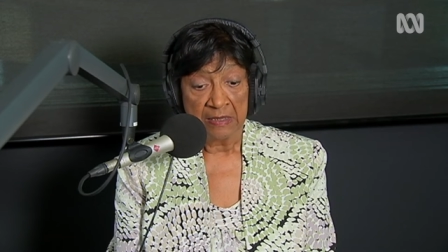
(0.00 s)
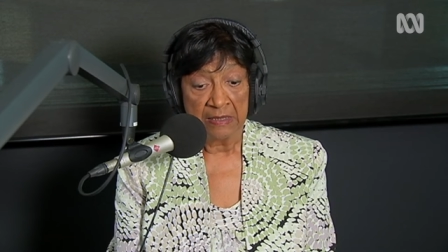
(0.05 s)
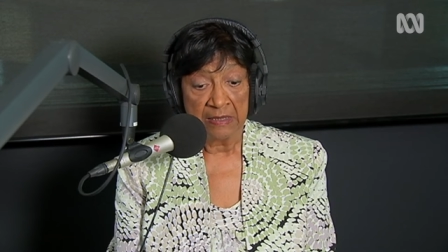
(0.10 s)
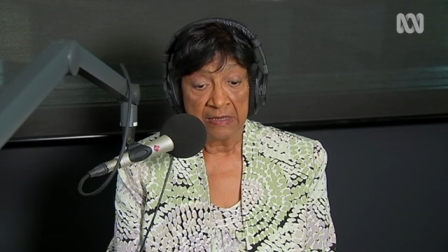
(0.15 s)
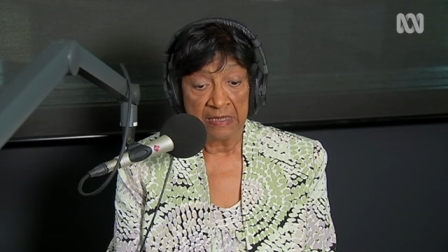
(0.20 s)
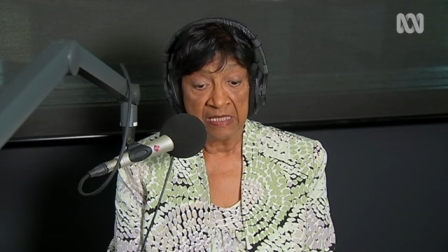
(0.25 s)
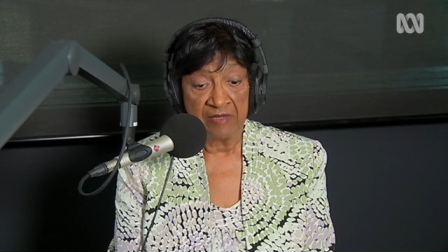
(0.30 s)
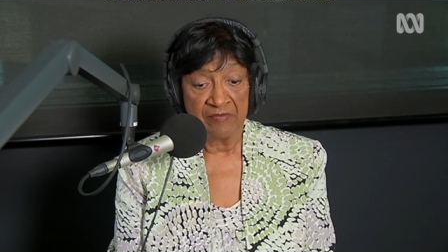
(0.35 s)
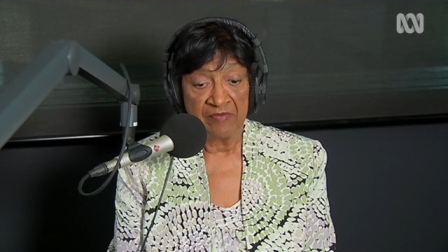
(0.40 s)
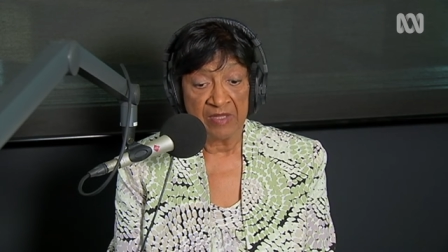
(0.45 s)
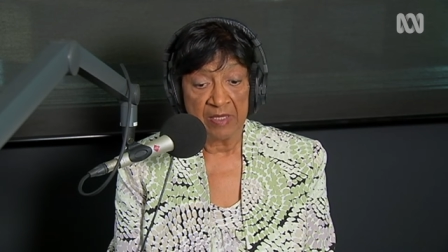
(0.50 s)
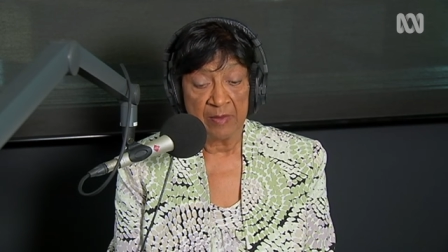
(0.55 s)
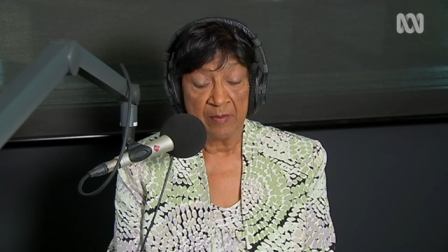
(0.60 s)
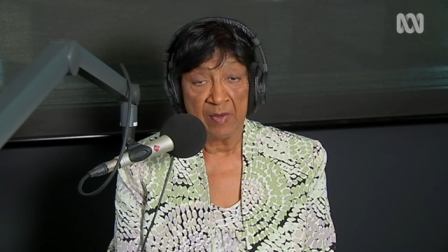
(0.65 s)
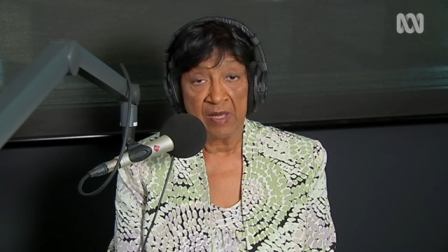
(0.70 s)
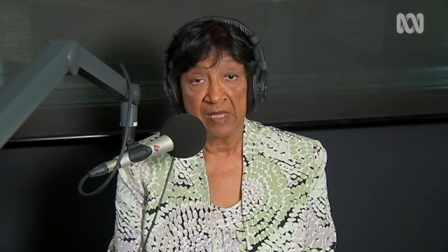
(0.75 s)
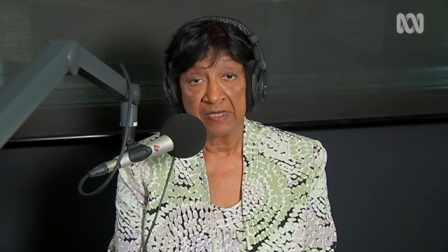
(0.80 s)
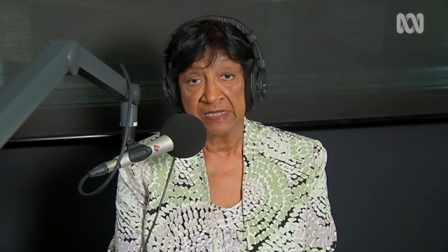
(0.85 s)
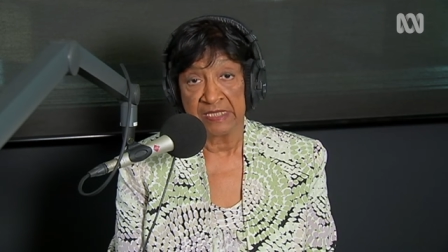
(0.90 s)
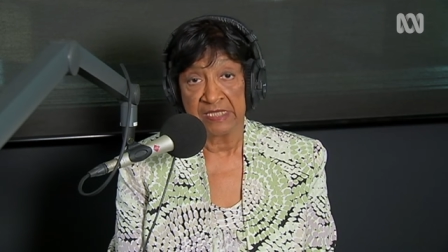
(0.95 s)
gave their
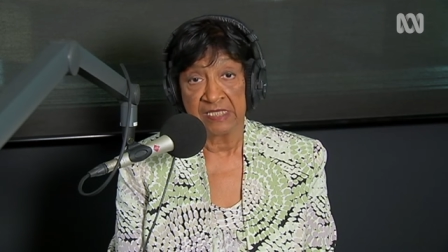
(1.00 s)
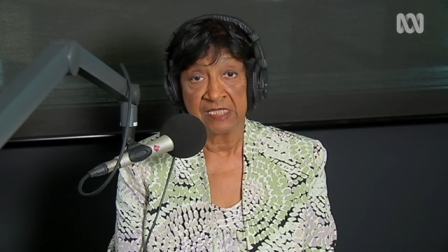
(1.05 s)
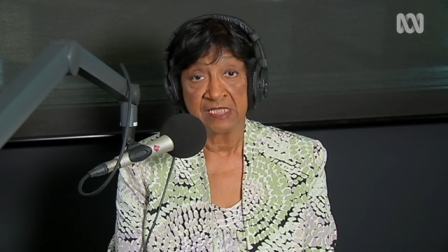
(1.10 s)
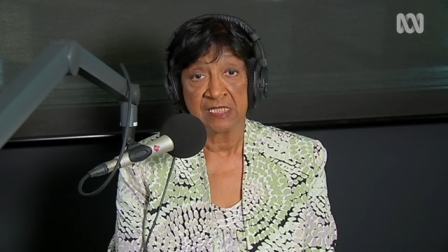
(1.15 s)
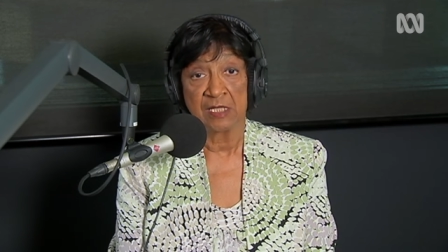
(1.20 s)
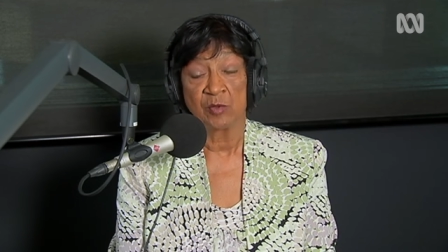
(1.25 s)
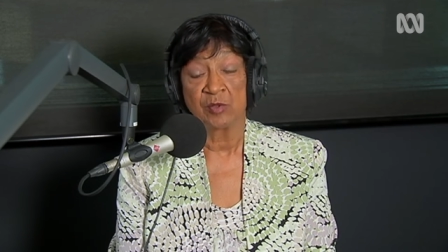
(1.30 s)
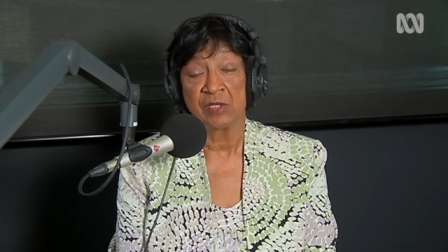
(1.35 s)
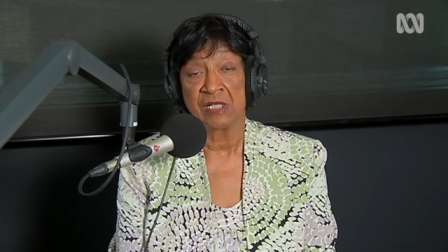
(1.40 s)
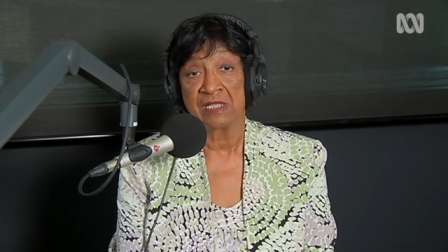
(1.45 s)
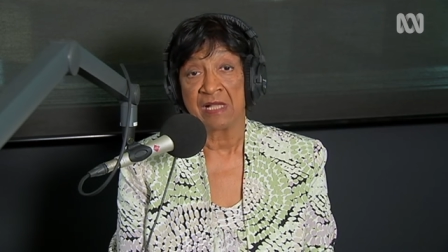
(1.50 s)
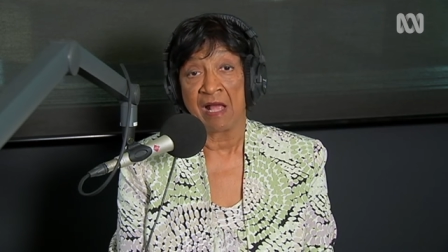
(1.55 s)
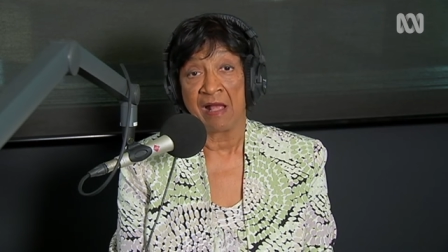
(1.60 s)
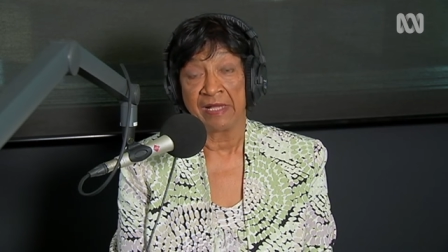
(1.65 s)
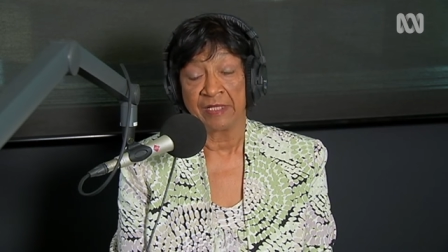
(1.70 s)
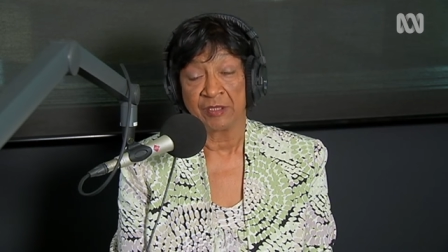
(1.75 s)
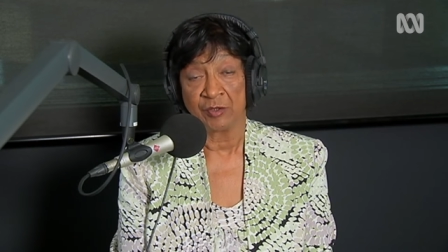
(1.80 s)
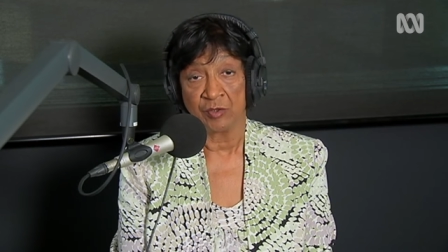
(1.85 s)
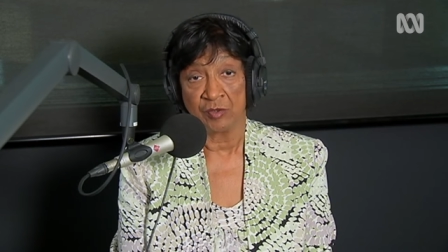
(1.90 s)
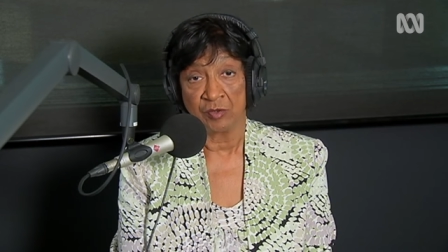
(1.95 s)
money so that
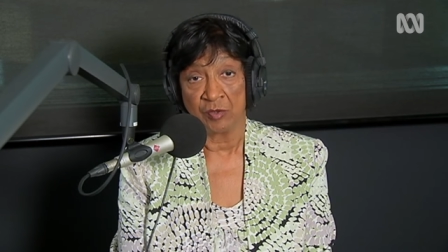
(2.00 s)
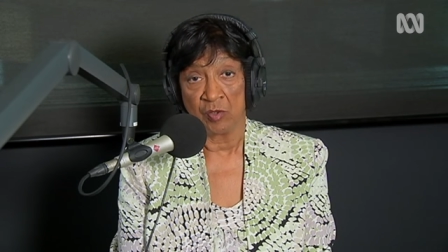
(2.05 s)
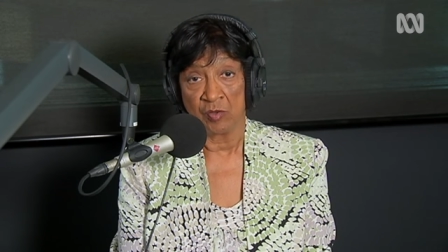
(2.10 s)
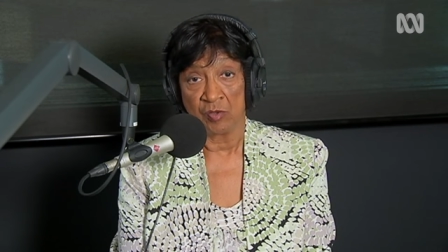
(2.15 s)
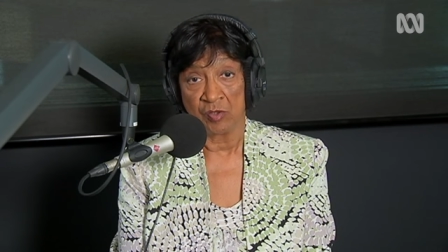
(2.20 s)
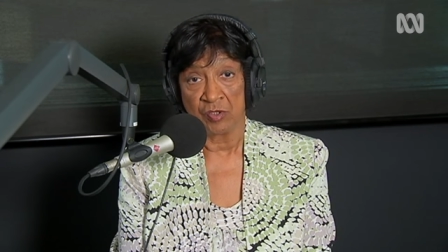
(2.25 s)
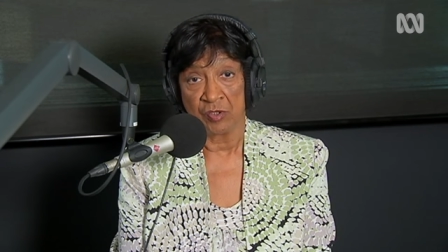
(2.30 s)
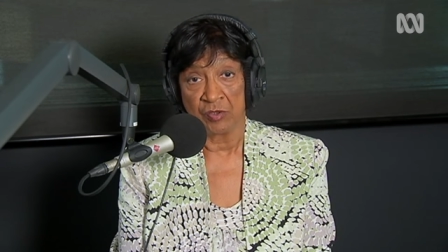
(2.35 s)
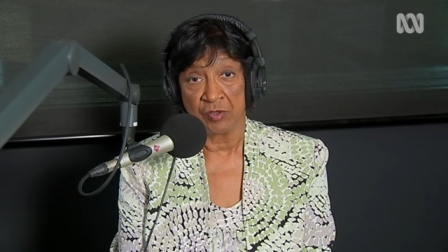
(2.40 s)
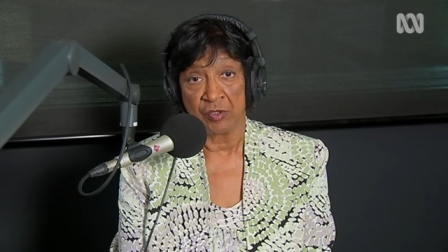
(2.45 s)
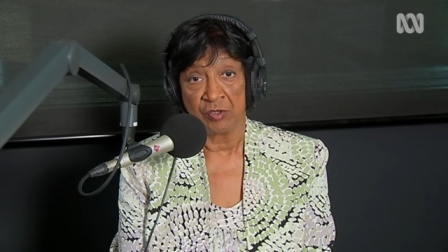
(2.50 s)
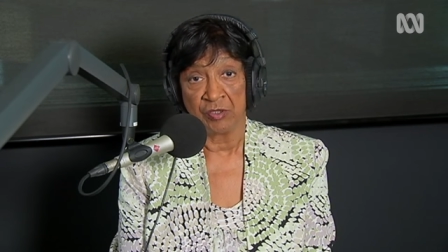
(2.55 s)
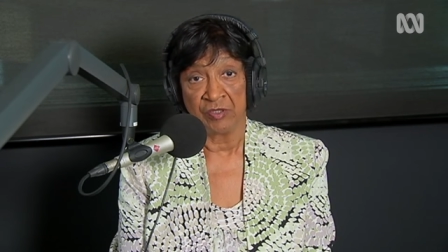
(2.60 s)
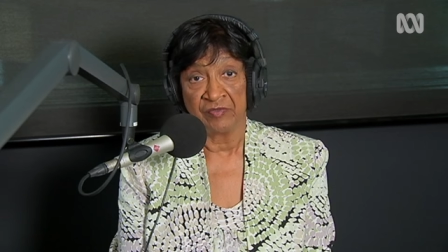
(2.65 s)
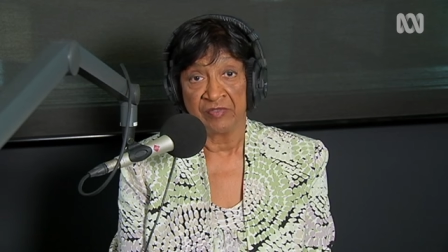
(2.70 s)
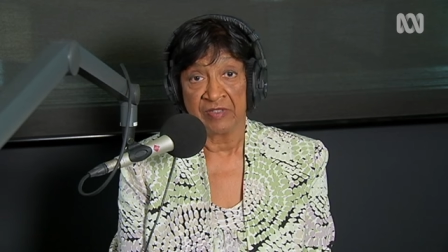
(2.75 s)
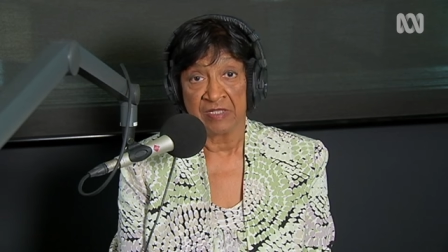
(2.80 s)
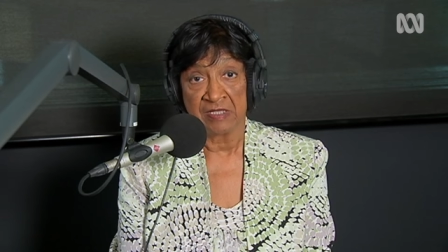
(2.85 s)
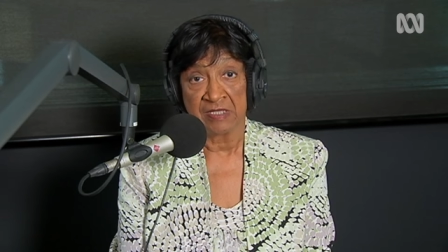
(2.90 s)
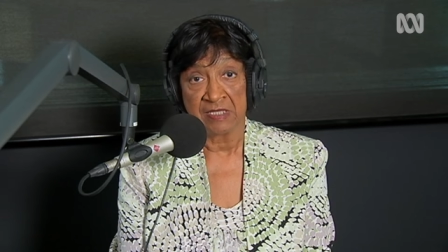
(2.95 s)
I could go to
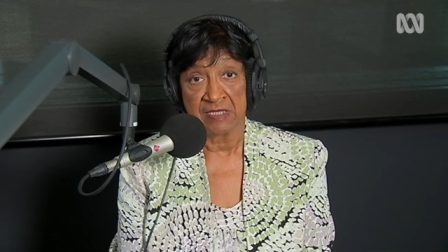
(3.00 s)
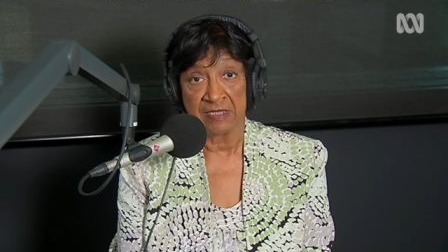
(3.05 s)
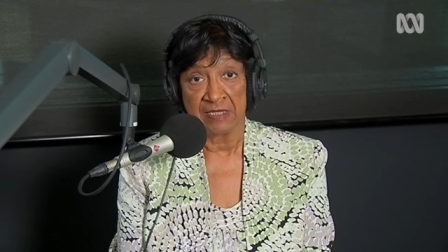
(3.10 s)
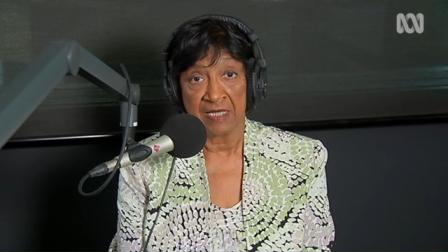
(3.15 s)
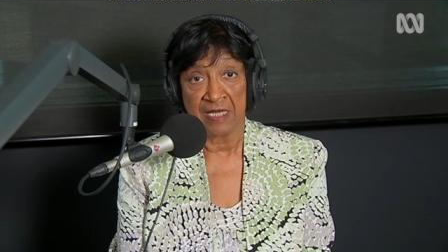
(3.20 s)
university.